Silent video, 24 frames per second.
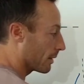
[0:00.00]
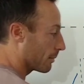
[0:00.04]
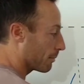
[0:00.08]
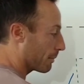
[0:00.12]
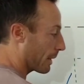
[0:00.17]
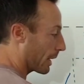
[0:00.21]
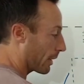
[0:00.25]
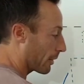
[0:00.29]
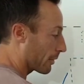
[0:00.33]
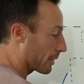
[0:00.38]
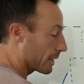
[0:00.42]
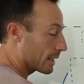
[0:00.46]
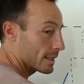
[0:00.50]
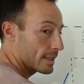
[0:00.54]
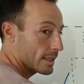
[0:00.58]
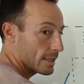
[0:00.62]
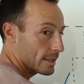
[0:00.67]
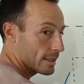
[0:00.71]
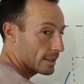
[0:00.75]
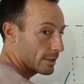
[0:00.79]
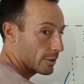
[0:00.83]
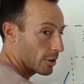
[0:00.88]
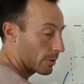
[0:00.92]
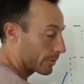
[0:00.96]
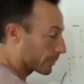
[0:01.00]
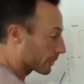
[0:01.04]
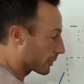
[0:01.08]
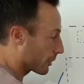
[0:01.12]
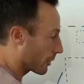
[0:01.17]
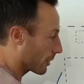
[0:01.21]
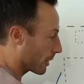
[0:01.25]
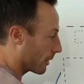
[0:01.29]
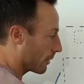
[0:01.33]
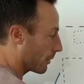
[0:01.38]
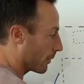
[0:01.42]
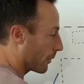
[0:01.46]
pair the existing garbled
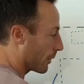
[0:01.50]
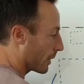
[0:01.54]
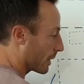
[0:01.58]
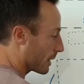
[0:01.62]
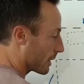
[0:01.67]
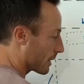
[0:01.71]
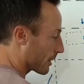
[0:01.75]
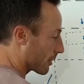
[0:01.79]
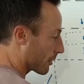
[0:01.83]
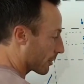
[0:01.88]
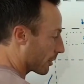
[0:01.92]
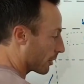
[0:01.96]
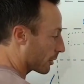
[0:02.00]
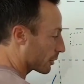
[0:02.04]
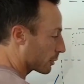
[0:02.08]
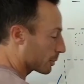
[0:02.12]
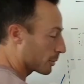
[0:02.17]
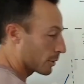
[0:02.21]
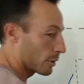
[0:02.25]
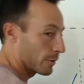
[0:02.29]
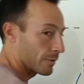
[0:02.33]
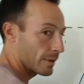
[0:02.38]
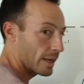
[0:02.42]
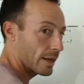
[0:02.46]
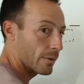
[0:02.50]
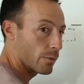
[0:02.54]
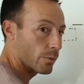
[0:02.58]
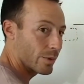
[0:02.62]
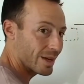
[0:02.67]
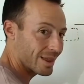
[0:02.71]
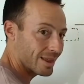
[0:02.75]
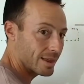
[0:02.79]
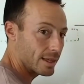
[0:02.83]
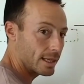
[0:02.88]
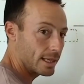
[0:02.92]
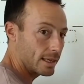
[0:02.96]
circuit with the zero knowledge proof and
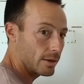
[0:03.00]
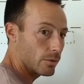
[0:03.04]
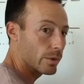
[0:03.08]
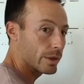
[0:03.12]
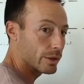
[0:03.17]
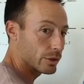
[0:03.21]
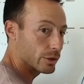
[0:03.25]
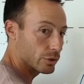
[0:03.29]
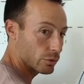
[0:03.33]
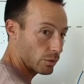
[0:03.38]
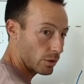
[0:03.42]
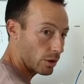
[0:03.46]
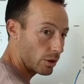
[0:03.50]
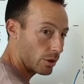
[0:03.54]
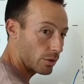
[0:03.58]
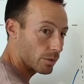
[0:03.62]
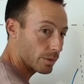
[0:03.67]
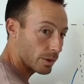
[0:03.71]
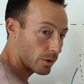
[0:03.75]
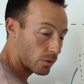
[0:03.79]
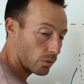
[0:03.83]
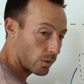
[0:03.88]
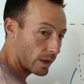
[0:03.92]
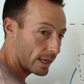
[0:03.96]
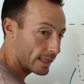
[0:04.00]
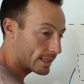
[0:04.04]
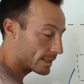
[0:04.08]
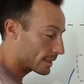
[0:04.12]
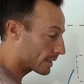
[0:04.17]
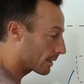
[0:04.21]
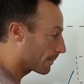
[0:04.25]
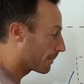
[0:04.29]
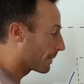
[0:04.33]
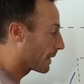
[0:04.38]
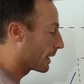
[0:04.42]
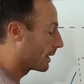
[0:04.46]
with the withdrawal request,